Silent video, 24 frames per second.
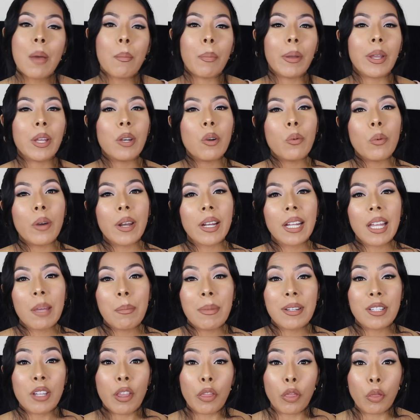but you don't wanna
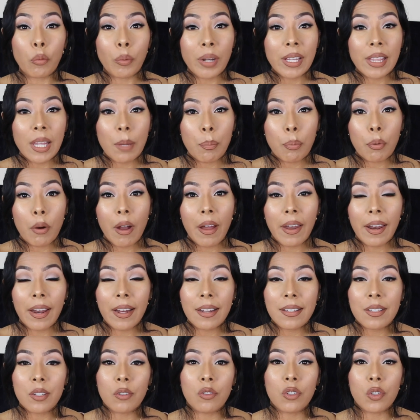commit to three lip
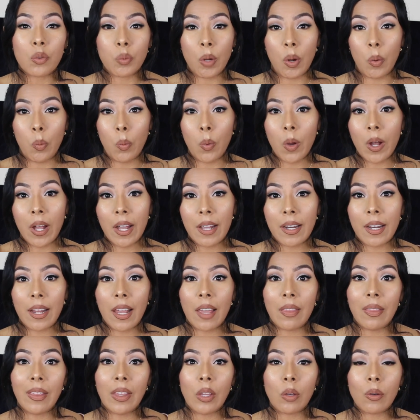products, you just want one,
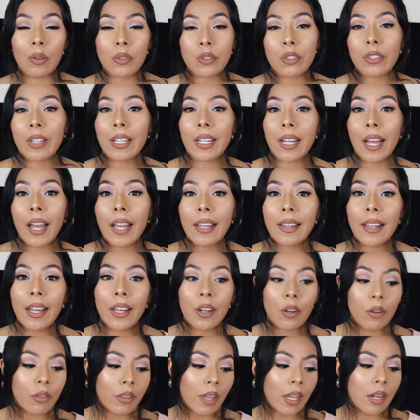and then you also like
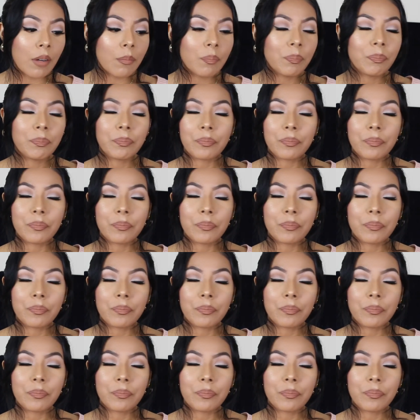highlighter, then